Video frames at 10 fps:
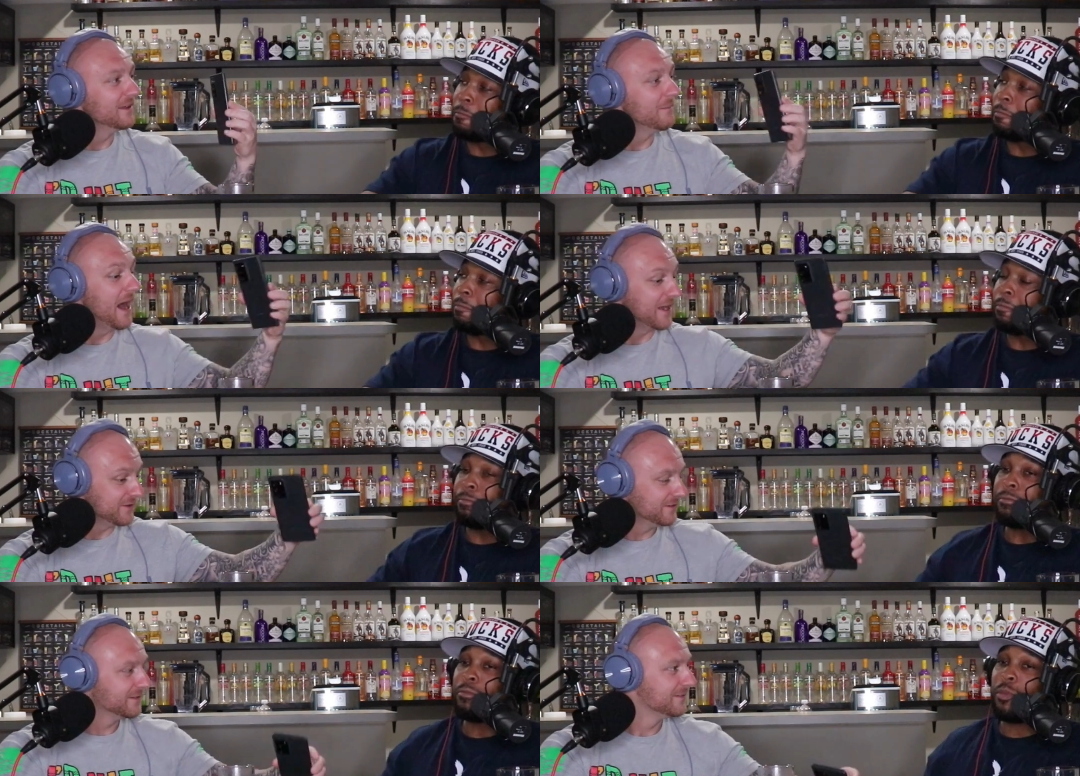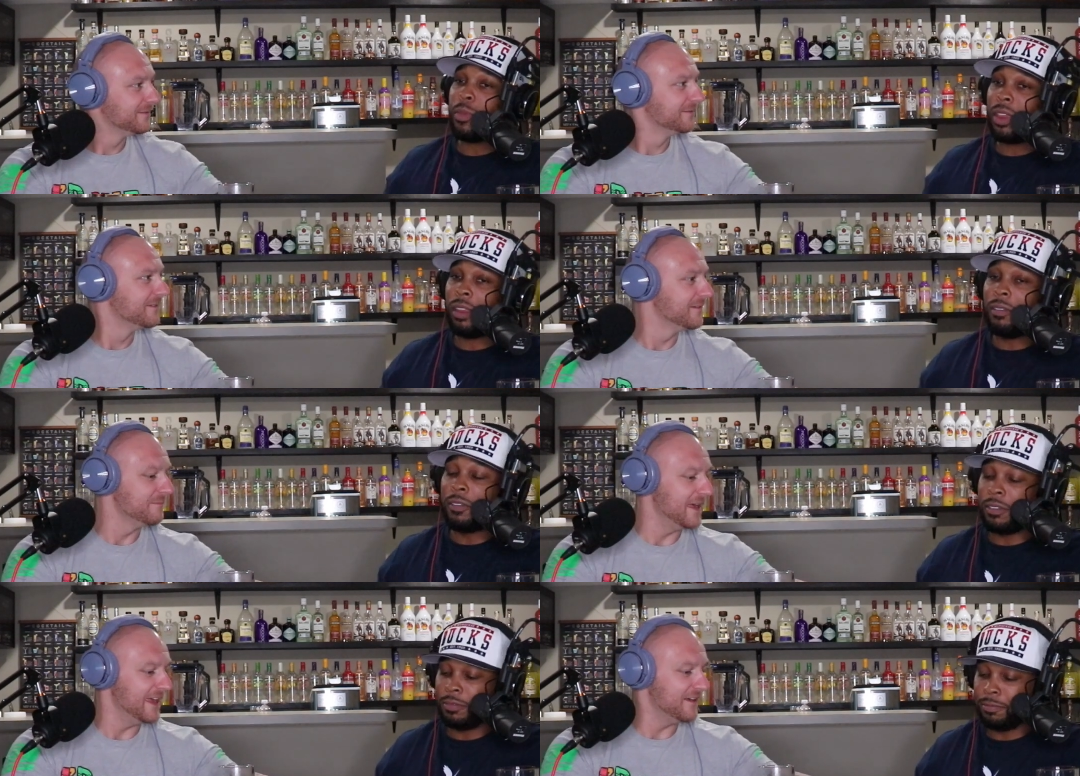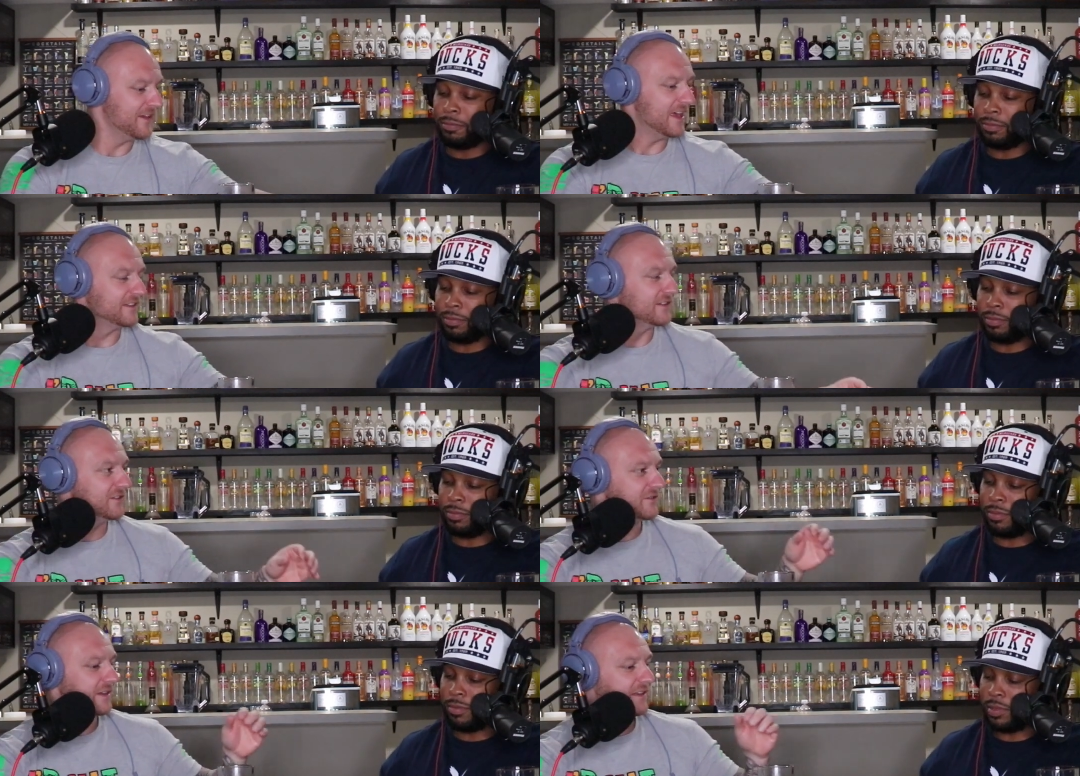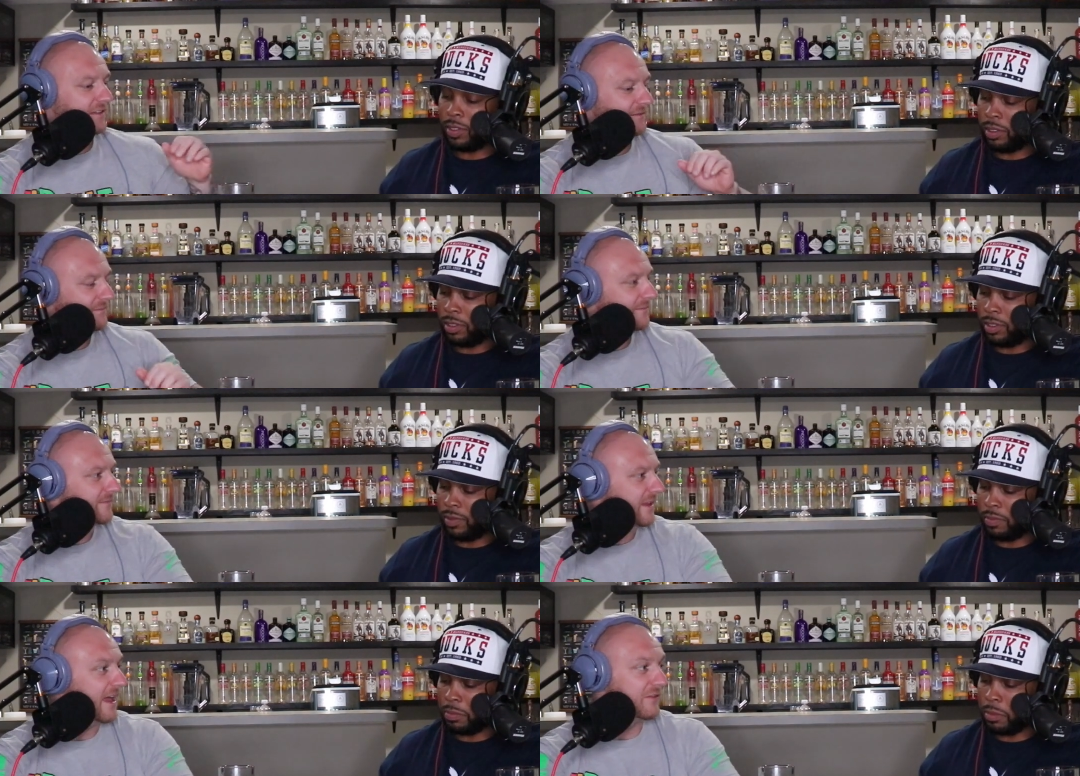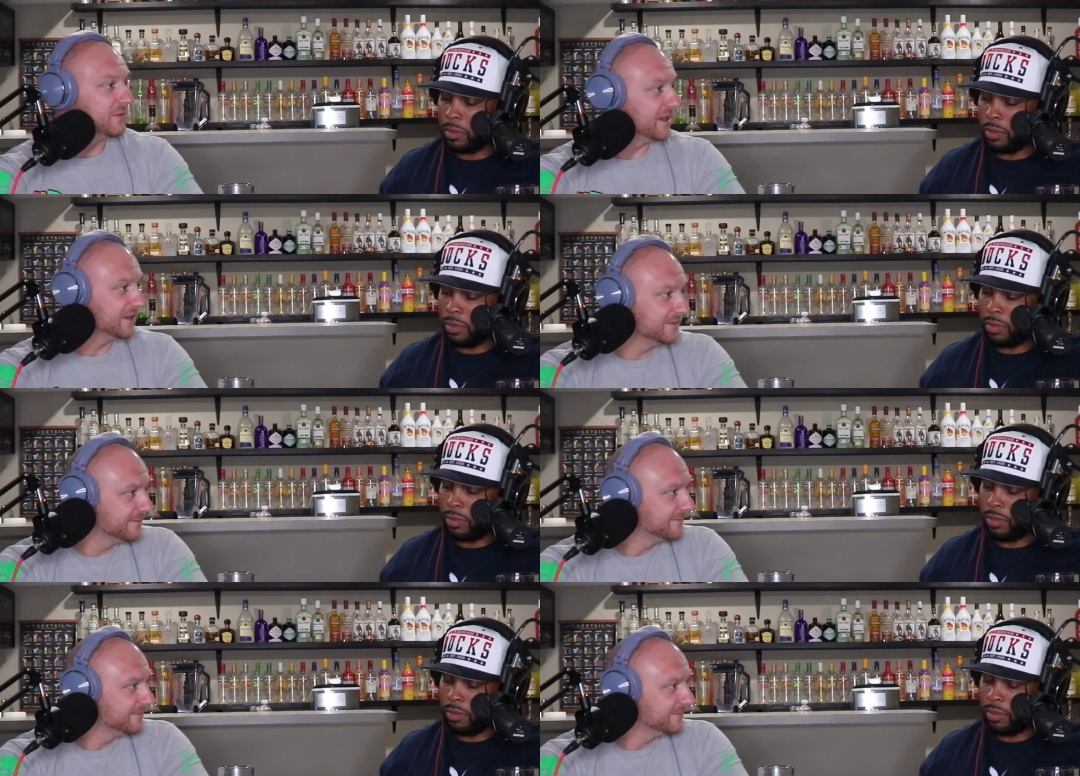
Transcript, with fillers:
Speaker 1: model may have had surgery everywhere.